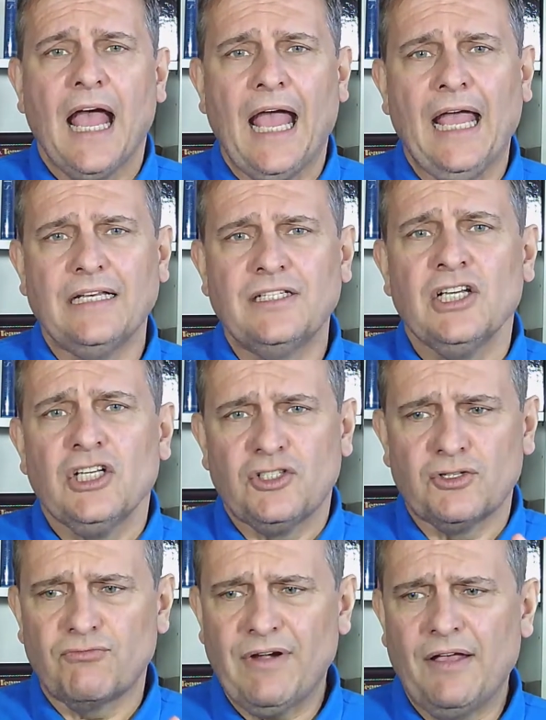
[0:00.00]
And
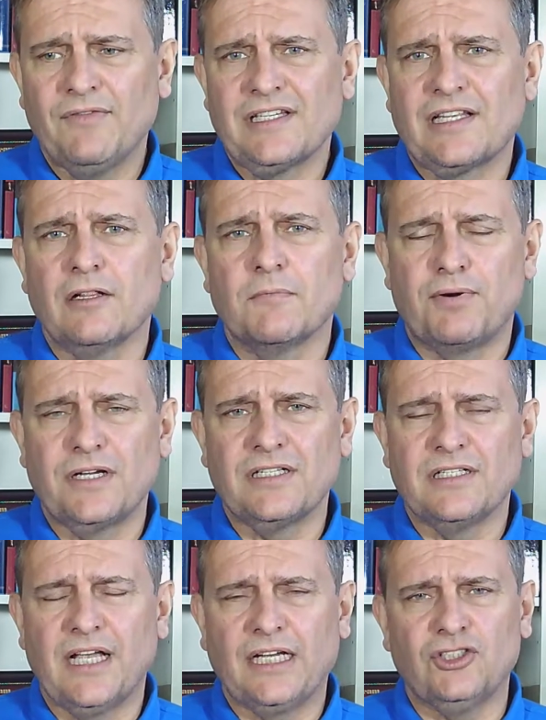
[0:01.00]
to round this little
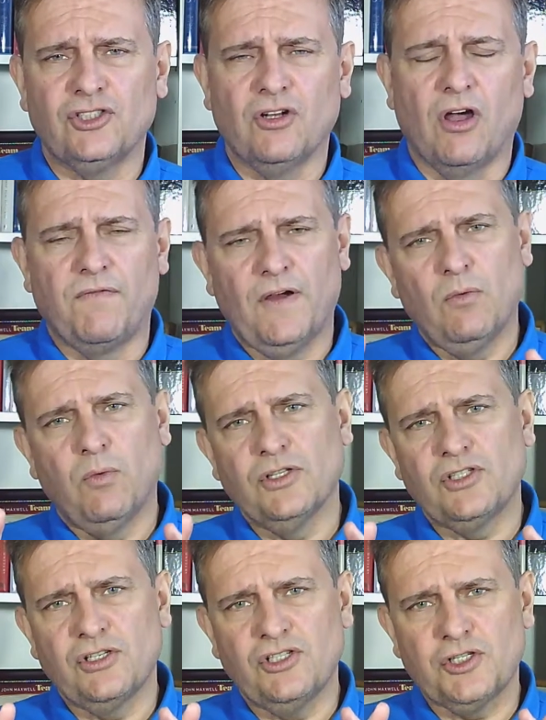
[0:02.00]
presentation off, I
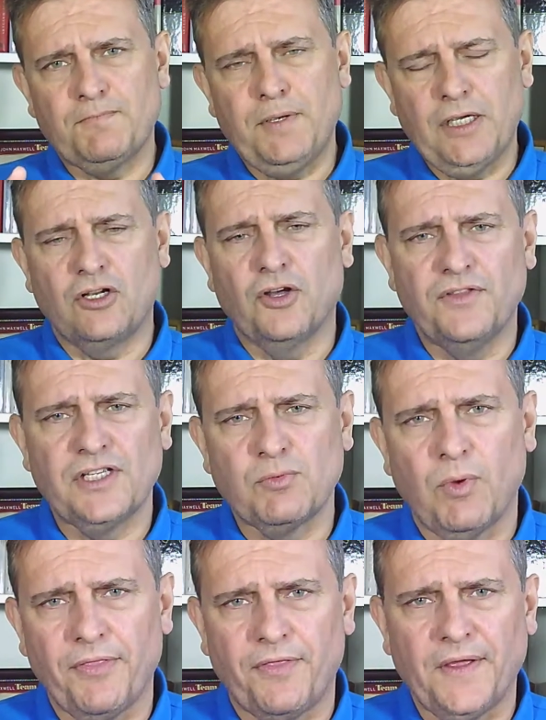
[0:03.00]
want to just pick on this
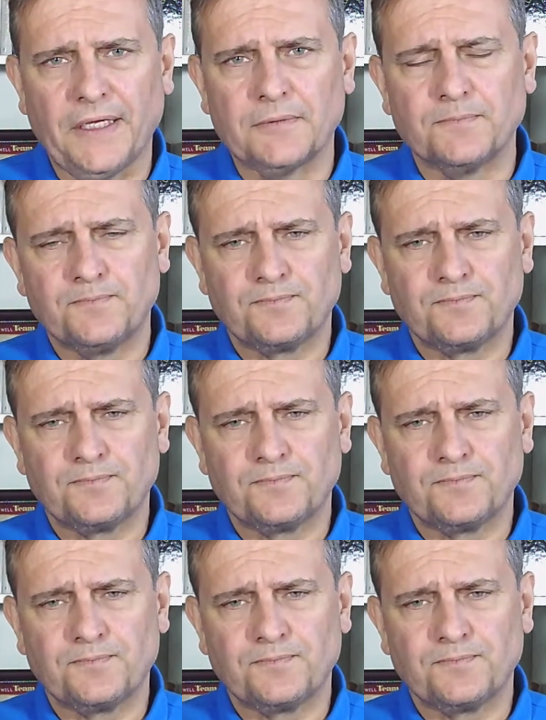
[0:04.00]
one thing.